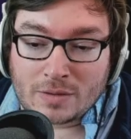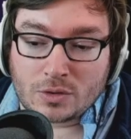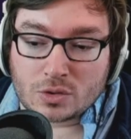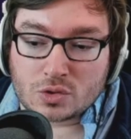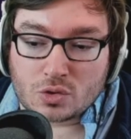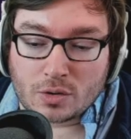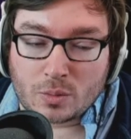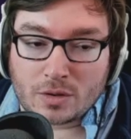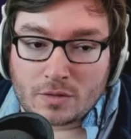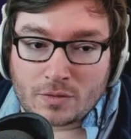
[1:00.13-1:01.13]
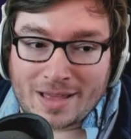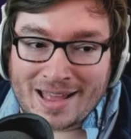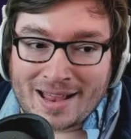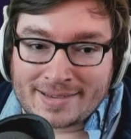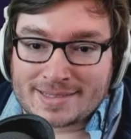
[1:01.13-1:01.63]
whatever you're strong with
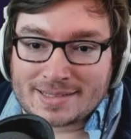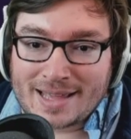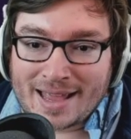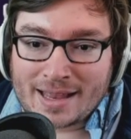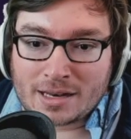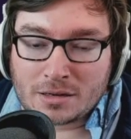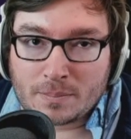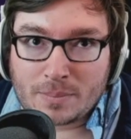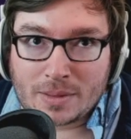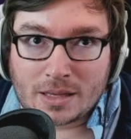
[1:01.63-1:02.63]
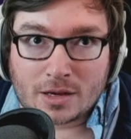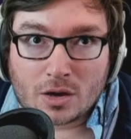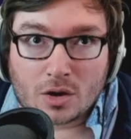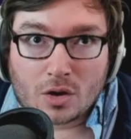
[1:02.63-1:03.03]
and can be